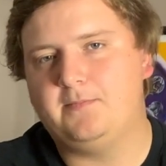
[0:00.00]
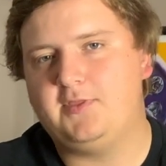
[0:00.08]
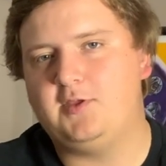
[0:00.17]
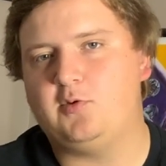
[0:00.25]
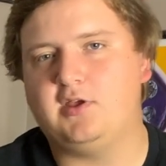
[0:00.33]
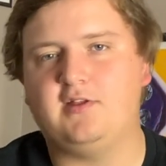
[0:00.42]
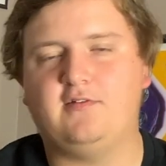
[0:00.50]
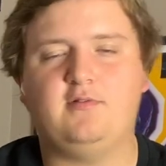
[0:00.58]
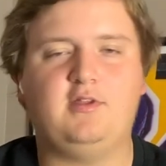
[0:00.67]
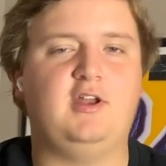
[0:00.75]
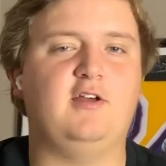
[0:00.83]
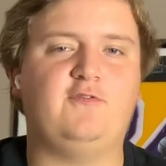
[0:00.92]
you get
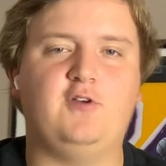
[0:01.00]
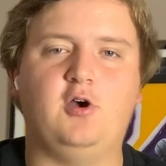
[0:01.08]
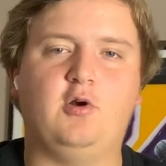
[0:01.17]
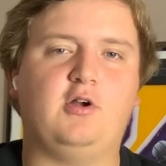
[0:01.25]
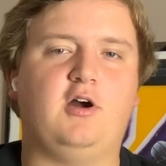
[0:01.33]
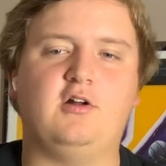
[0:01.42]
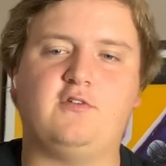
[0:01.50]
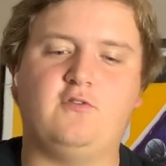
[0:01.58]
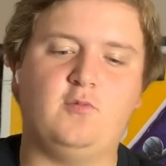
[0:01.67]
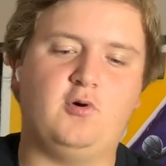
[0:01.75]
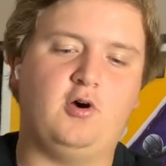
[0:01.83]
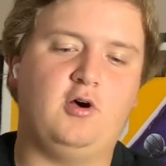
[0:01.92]
NFL, college
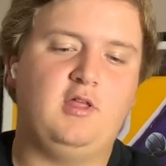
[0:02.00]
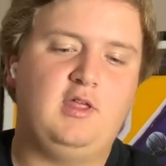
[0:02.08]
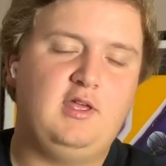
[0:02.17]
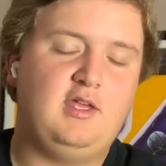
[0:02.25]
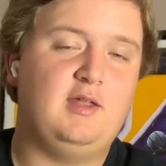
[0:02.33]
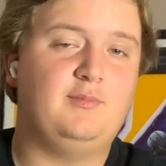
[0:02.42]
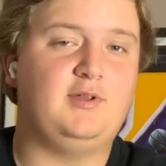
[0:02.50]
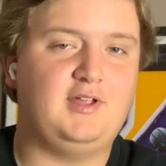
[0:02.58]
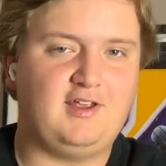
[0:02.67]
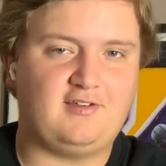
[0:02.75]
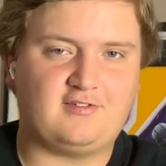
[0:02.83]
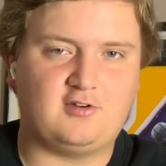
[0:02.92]
football,
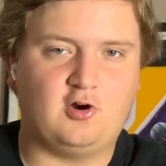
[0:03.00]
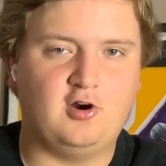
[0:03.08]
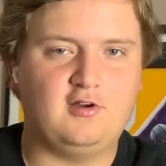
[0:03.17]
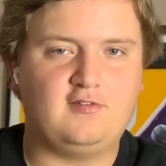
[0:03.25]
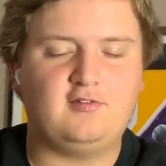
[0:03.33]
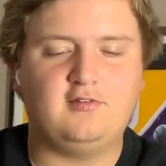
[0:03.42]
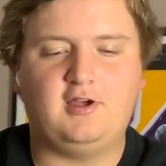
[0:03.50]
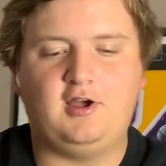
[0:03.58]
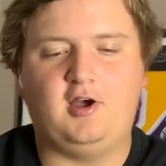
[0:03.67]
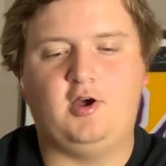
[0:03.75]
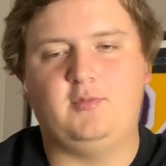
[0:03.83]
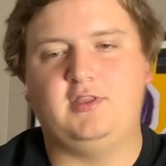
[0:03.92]
NBA starts,
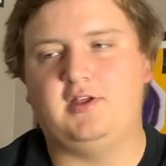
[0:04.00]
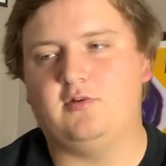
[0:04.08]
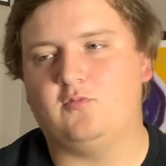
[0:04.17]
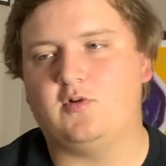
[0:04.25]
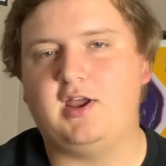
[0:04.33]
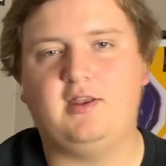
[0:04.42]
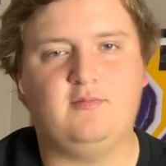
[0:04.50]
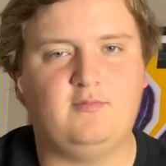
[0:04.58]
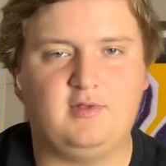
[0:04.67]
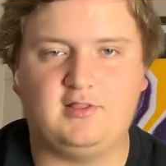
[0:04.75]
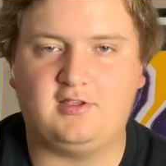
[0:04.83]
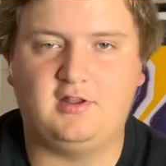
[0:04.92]
and then right
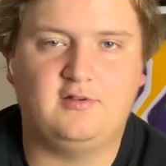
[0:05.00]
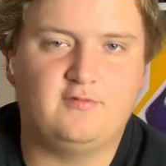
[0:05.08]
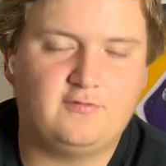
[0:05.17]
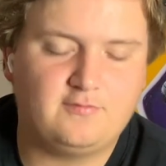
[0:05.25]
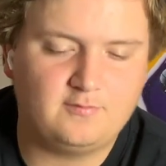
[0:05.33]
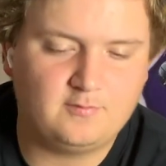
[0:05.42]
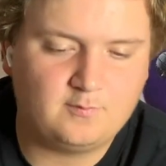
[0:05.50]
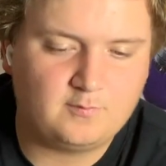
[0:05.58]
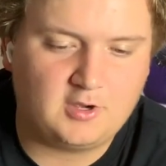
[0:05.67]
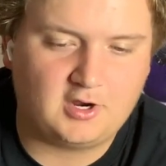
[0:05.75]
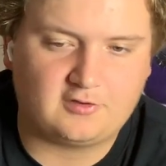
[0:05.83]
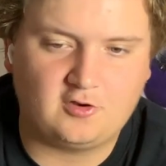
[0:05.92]
at the end of
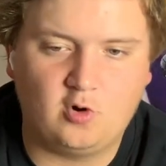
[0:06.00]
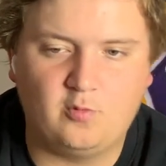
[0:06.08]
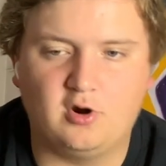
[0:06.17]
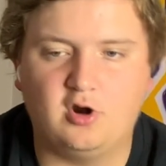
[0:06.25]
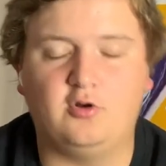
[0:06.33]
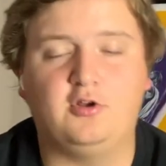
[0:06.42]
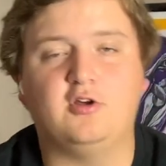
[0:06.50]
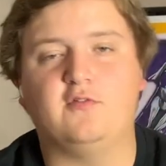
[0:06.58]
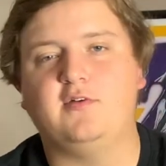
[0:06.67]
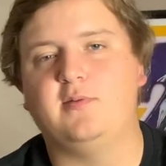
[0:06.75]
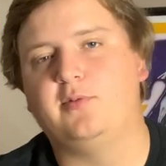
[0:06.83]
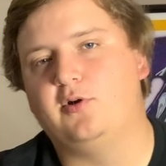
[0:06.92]
October, early
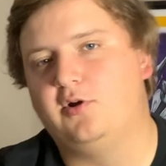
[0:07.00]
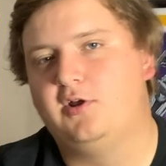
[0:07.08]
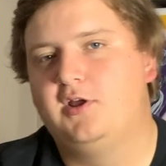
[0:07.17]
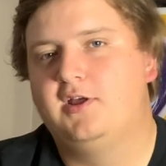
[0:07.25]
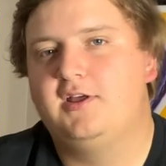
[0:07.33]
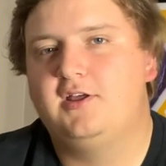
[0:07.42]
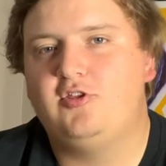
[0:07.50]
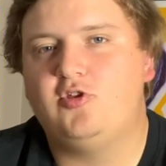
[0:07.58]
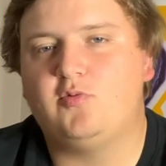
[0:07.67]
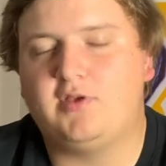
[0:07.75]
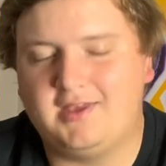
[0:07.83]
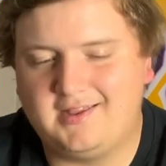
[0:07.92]
November, you
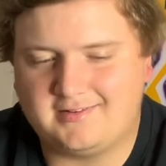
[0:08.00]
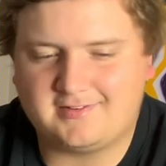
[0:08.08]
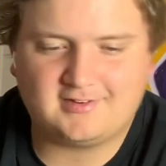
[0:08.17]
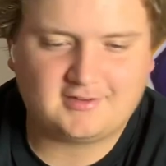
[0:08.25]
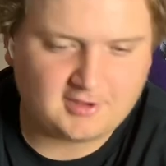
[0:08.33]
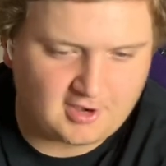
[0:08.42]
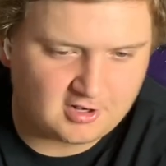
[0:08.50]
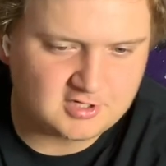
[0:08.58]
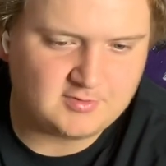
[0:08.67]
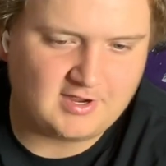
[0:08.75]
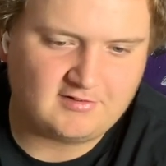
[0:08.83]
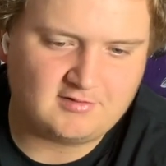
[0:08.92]
get college
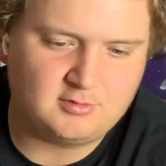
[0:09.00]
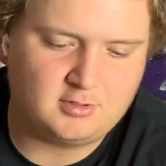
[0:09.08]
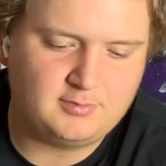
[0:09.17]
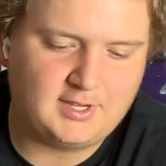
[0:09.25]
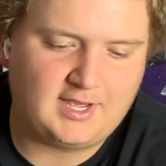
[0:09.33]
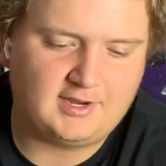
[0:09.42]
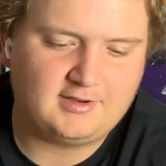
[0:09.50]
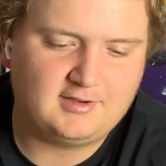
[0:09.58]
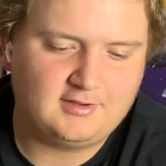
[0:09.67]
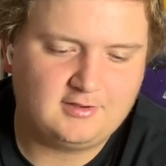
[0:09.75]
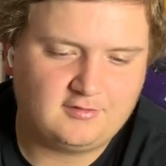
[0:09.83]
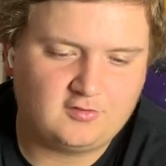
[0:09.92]
basketball back.
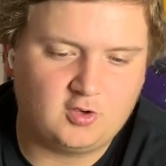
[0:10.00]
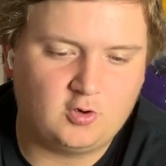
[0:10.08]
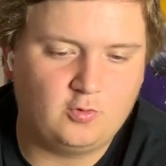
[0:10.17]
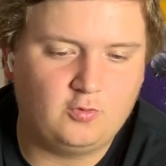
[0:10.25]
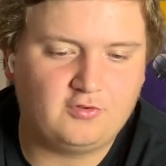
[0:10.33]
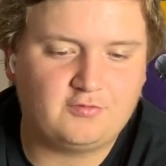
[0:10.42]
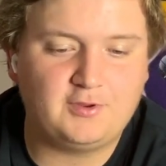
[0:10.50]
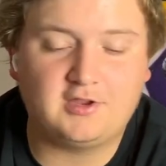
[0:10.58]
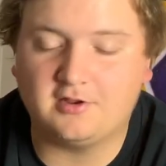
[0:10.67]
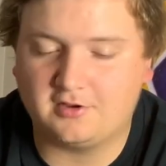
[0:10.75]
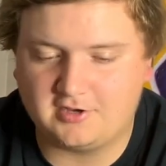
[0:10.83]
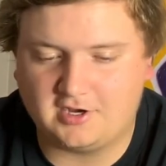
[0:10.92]
So
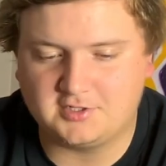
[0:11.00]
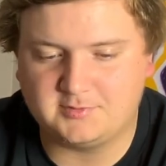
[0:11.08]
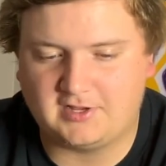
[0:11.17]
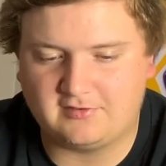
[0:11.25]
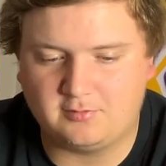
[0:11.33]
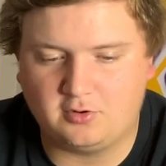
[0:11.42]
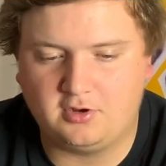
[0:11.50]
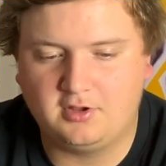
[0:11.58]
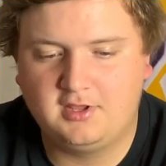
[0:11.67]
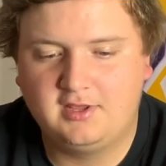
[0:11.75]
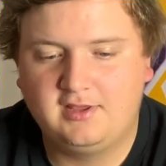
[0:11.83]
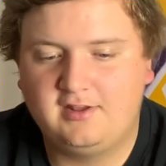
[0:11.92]
speaking of college basketball,
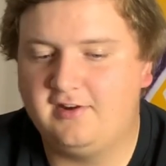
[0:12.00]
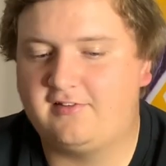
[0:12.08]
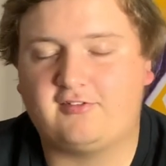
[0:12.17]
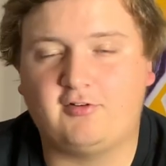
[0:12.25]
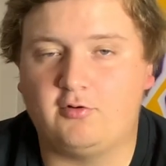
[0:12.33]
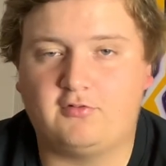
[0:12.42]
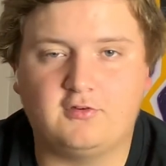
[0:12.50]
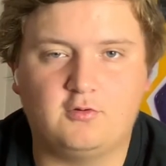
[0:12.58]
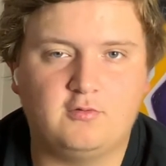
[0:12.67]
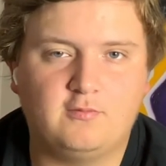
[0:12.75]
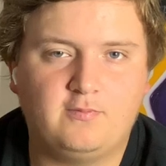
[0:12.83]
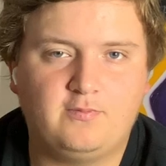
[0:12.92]
it's so soon.
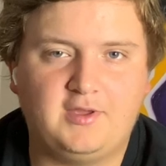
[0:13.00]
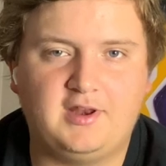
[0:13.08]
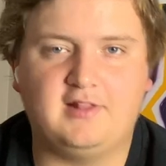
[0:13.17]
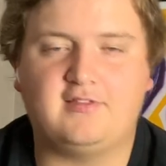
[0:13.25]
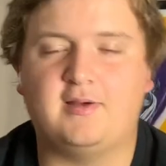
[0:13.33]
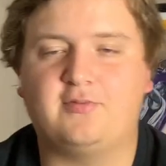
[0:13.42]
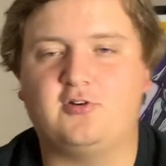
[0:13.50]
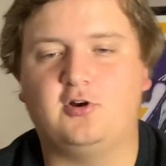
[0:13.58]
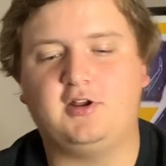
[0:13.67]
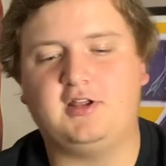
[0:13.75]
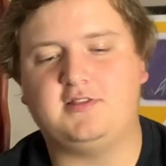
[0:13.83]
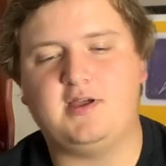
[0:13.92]
And I'm
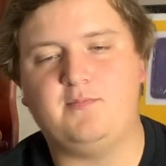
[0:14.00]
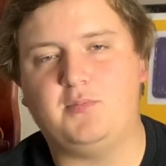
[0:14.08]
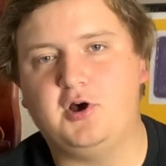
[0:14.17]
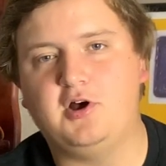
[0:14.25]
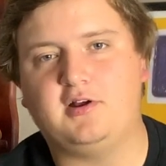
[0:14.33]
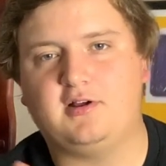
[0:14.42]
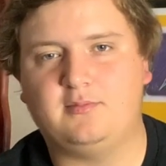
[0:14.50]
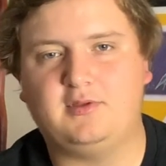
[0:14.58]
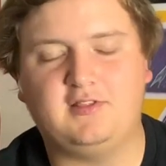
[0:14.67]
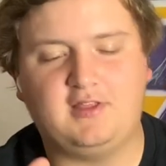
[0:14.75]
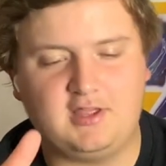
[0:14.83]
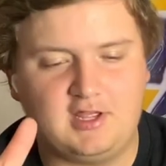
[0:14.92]
starting to get that bug. Like, I'm
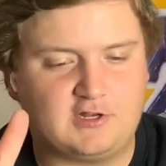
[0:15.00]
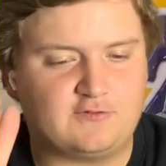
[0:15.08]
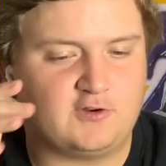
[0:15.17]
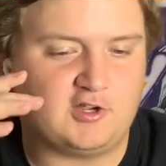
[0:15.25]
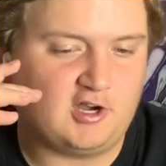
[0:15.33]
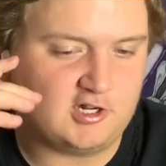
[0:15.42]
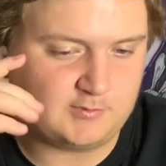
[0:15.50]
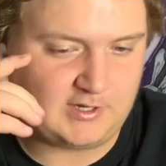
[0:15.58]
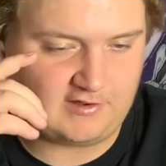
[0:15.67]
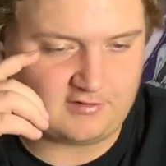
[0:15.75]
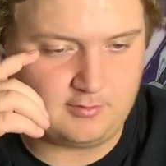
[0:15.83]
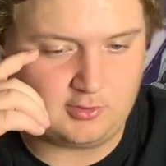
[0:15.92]
getting the itch for college
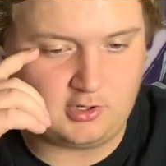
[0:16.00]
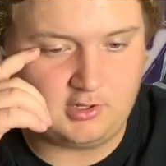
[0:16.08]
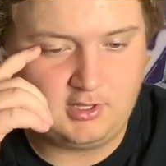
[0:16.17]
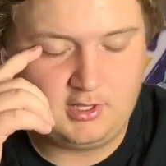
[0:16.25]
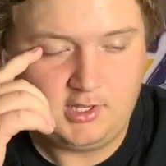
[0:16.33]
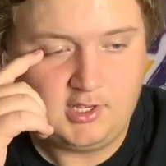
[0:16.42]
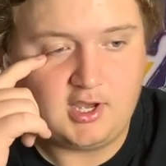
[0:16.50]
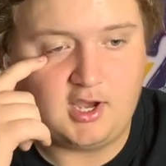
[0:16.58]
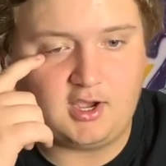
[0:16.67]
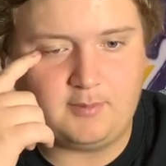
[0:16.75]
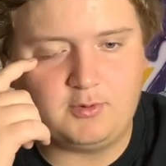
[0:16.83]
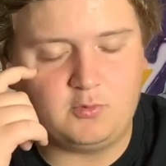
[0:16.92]
basketball.
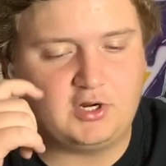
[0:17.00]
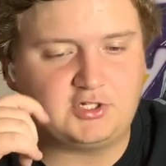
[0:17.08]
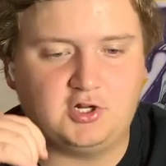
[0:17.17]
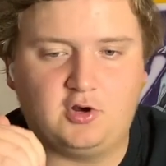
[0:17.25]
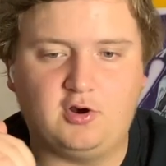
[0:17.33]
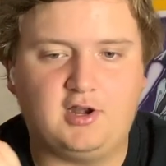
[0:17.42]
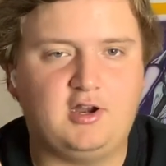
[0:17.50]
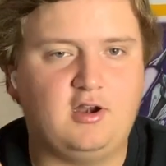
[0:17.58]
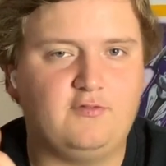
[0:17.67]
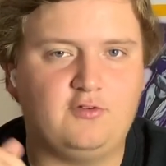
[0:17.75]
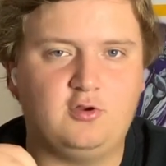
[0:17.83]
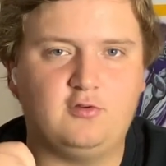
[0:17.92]
I've been watching a whole lot of
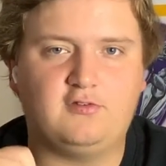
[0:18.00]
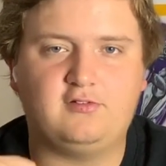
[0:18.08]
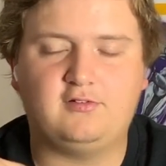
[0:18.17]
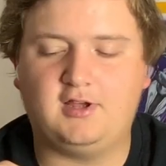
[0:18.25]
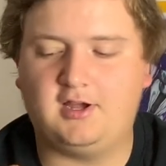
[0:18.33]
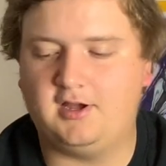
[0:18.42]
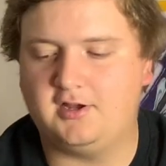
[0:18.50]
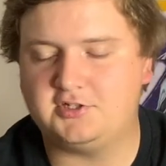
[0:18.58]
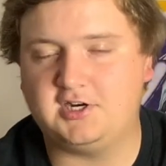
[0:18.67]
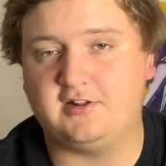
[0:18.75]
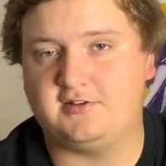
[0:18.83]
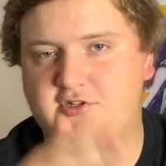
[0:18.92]
interviews. Shout
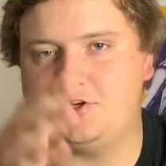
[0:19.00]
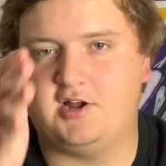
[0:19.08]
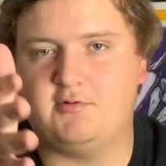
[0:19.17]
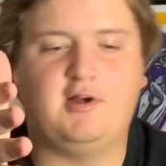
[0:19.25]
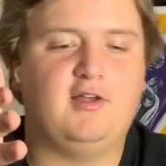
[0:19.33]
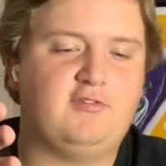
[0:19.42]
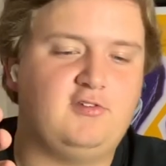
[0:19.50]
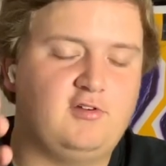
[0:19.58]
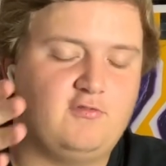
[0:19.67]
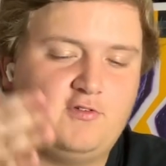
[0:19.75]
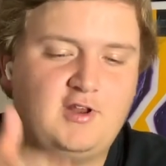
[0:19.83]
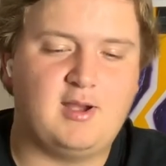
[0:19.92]
out to John Rothstein,
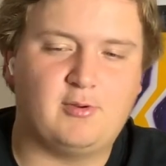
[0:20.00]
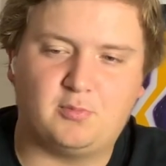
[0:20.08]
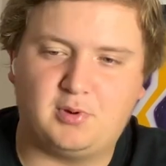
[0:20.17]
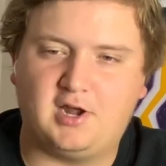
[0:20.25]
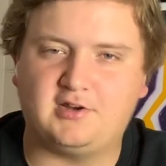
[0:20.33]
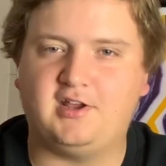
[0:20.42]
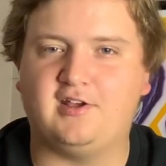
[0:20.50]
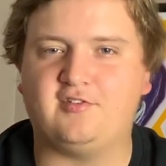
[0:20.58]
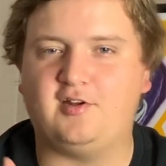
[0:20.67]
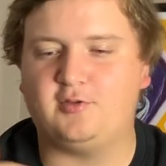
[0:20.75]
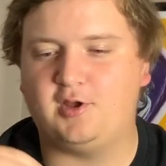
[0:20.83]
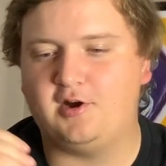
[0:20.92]
phenomenal podcast
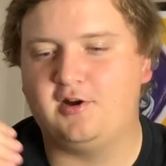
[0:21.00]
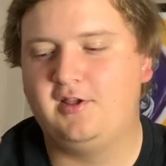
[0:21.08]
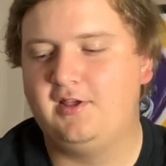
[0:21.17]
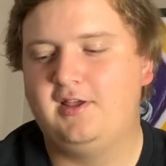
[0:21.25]
out there.